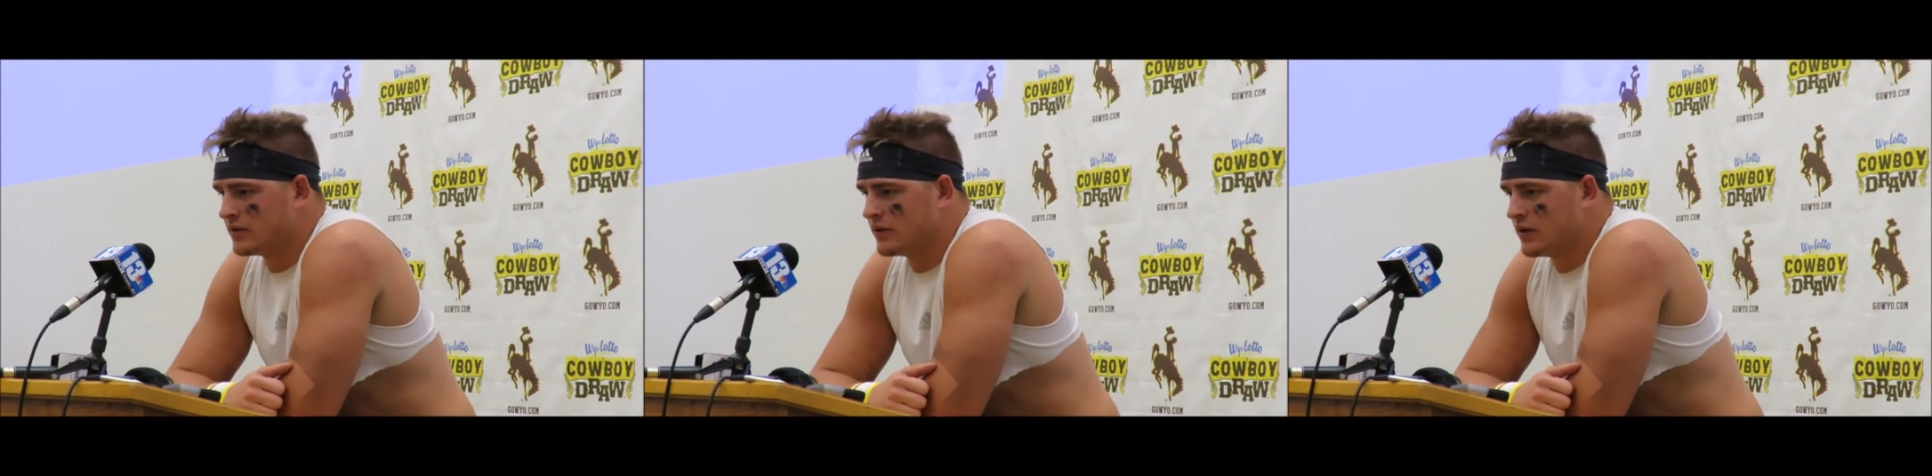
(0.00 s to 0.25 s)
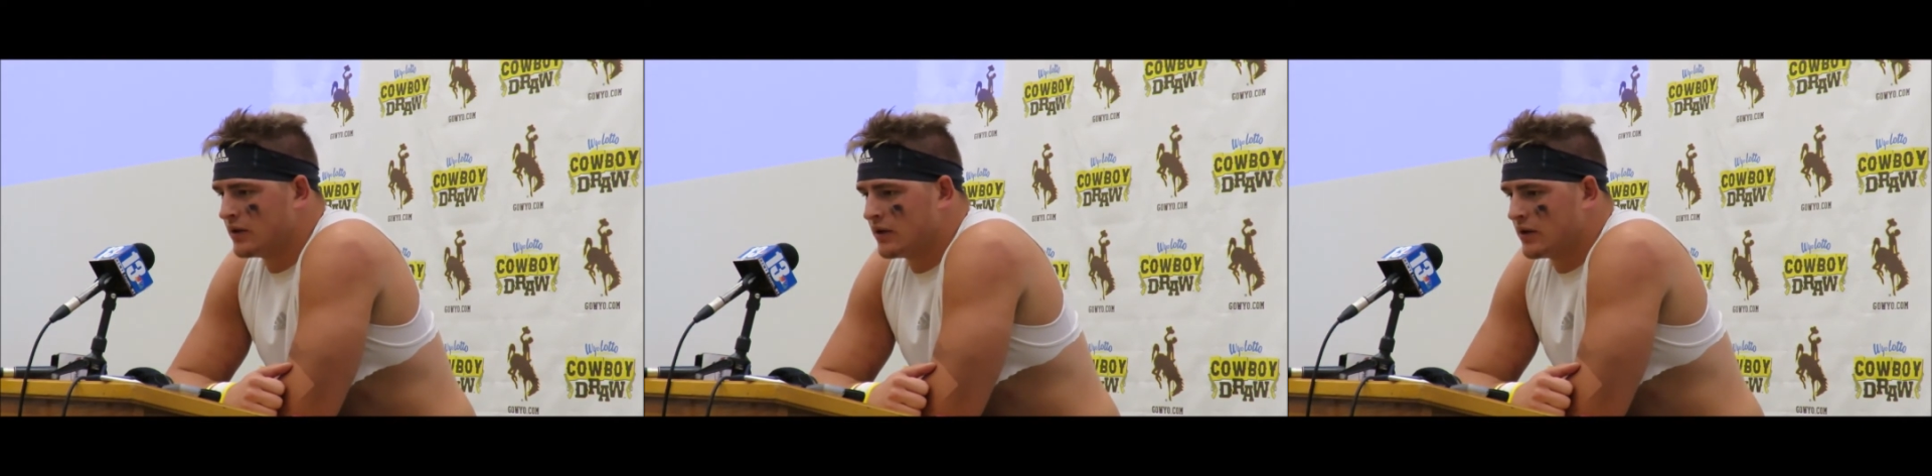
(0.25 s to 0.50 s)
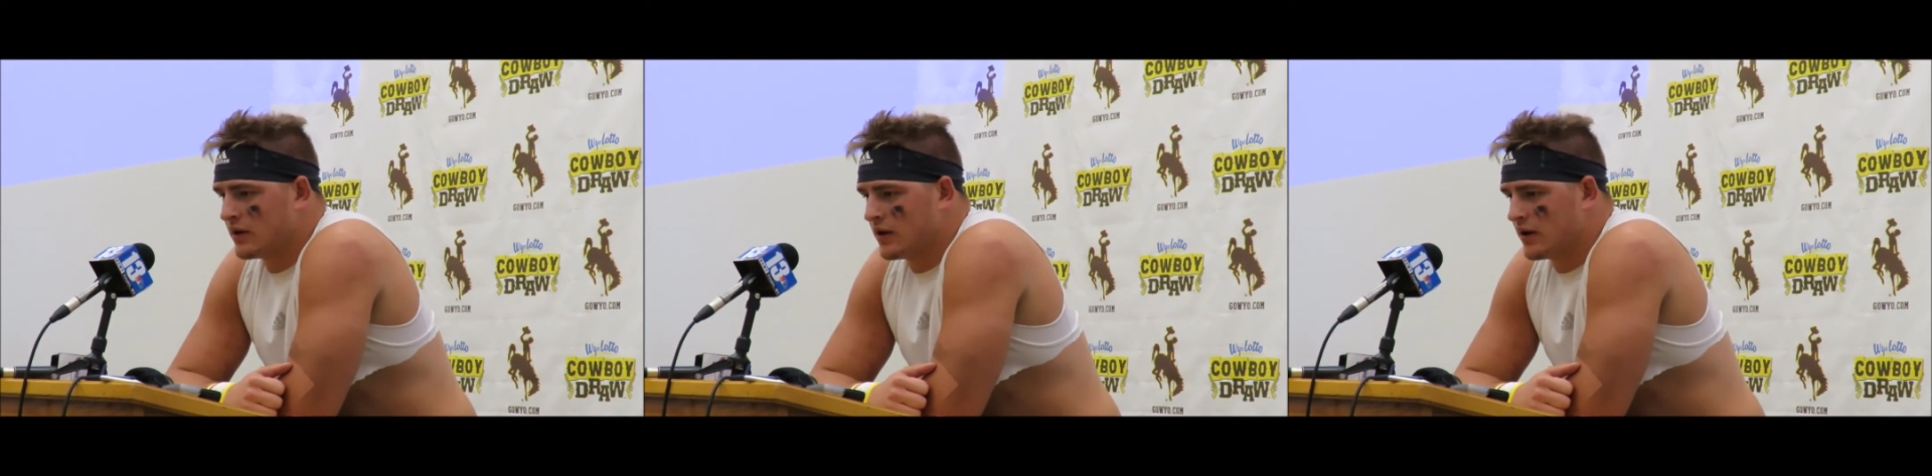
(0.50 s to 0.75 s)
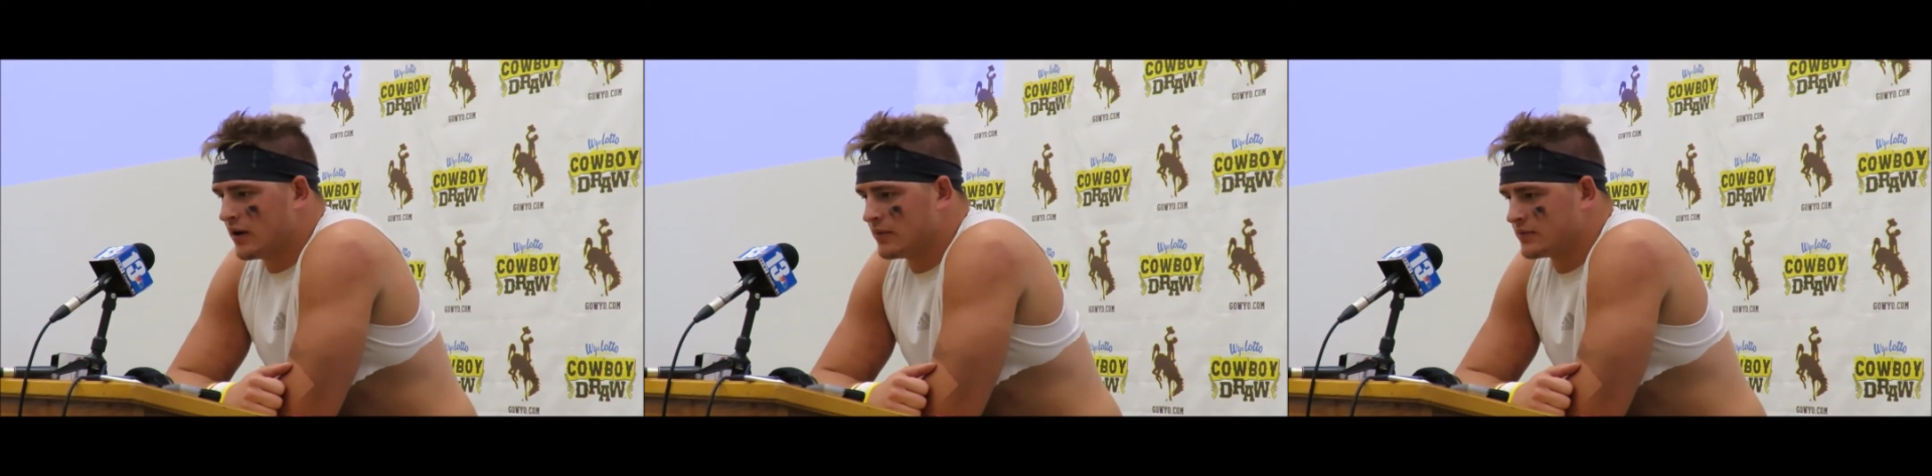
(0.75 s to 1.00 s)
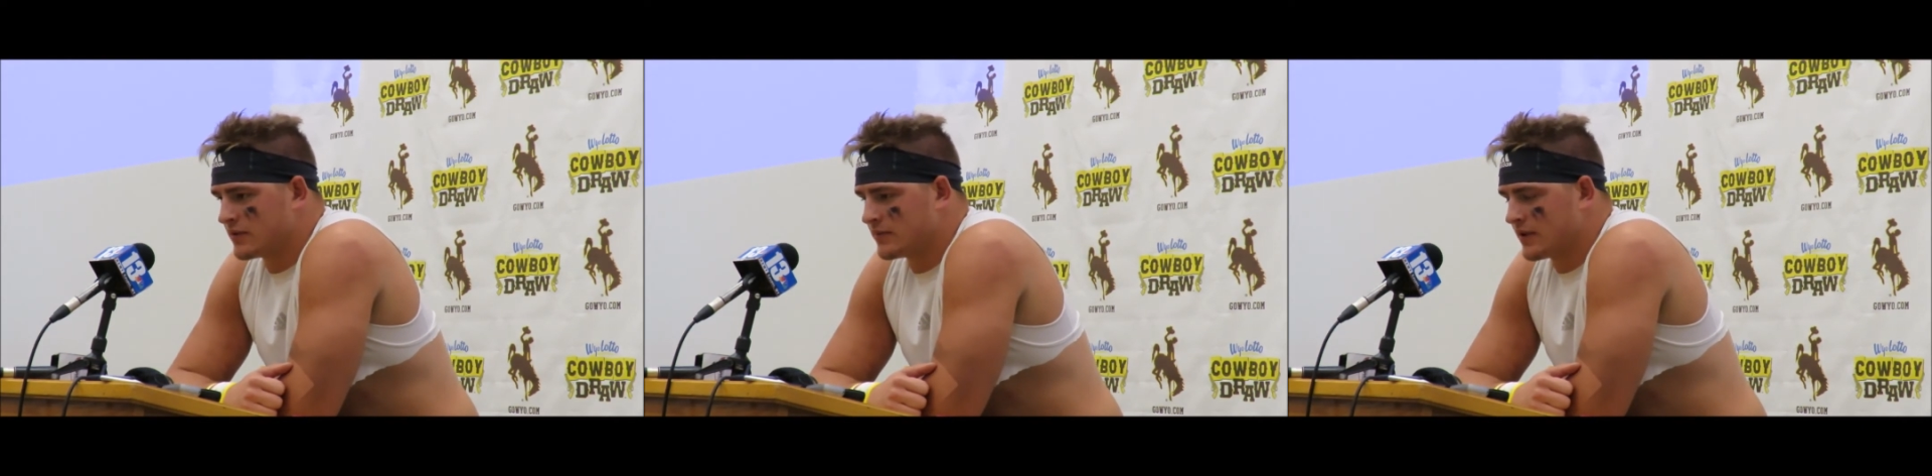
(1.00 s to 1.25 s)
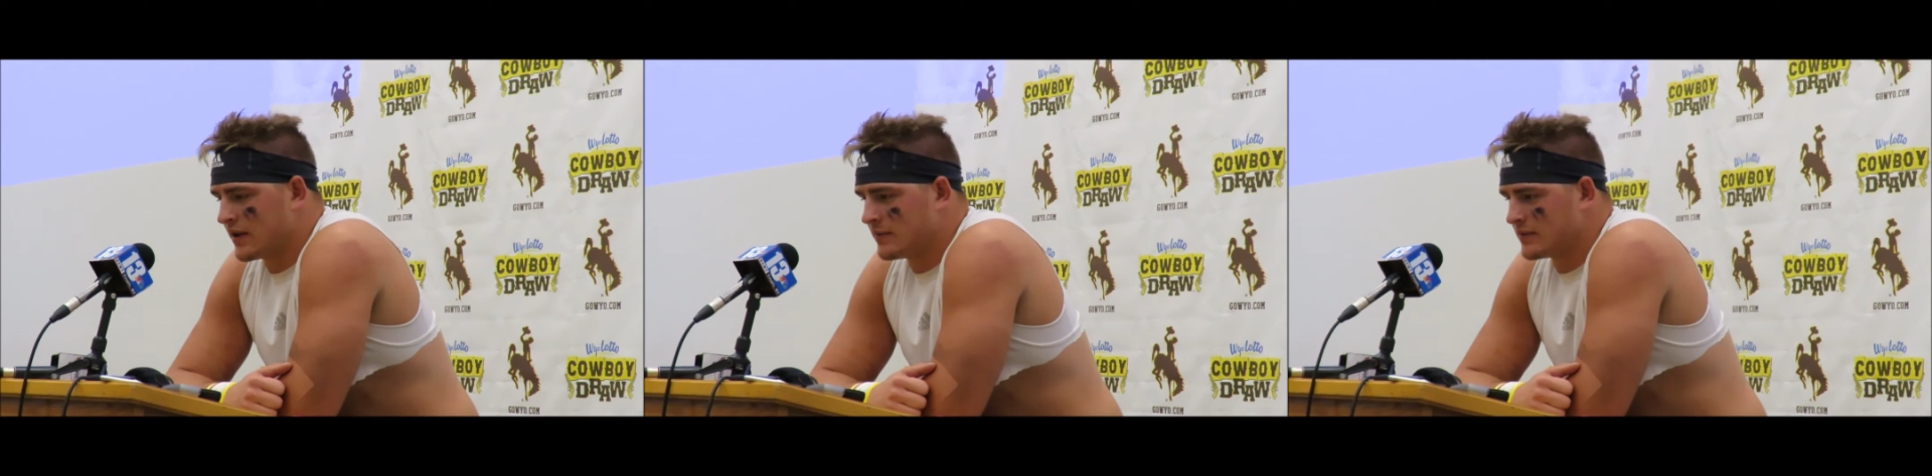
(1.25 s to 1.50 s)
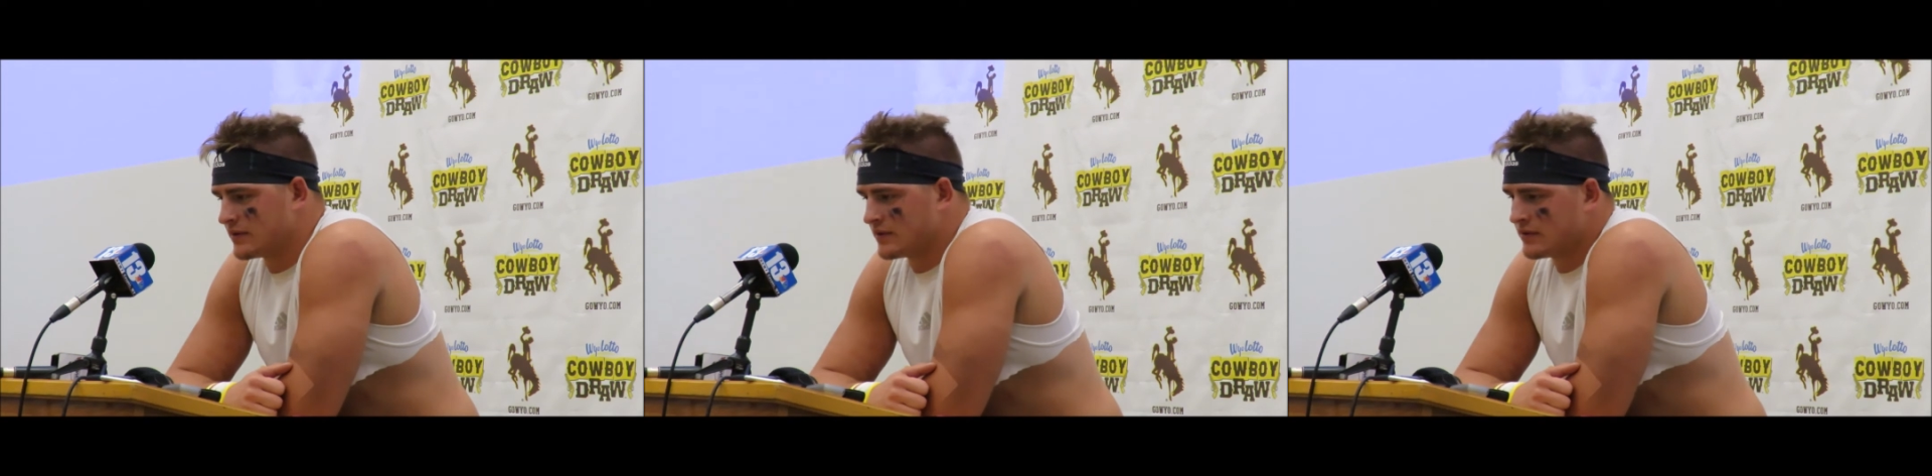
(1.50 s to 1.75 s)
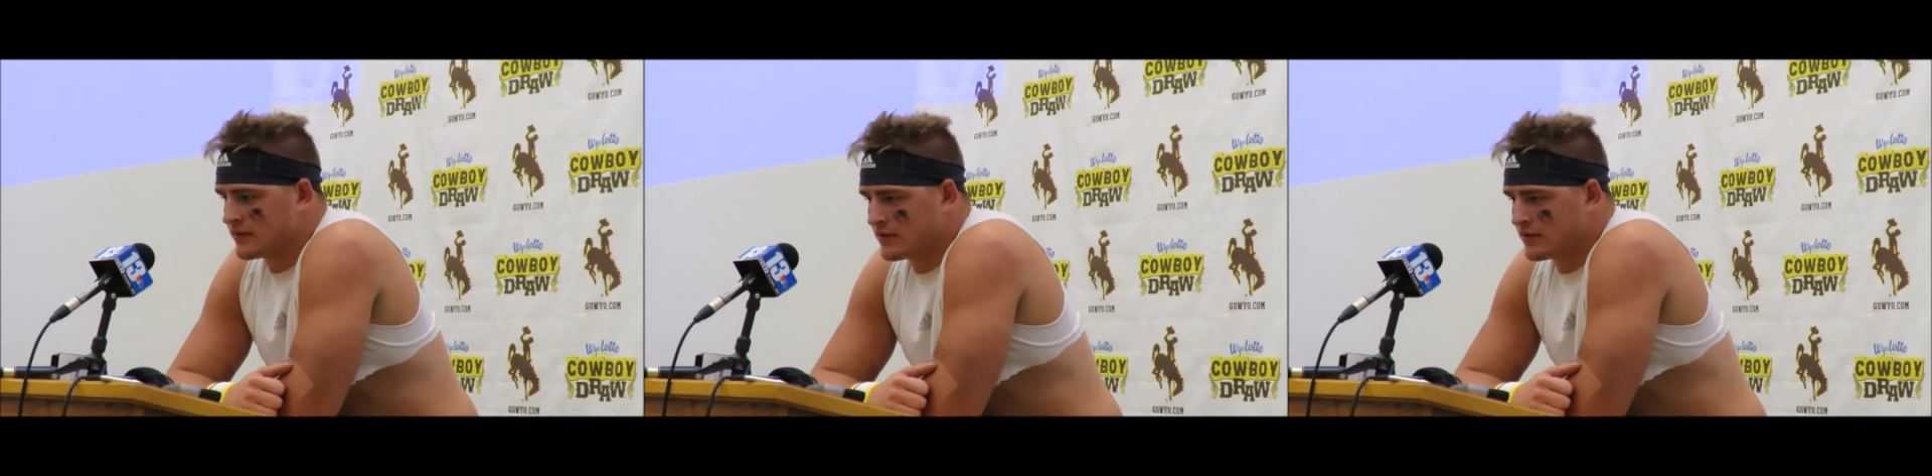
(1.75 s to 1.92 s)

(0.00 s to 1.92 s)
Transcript: Mm -hmm. Um, sometimes you.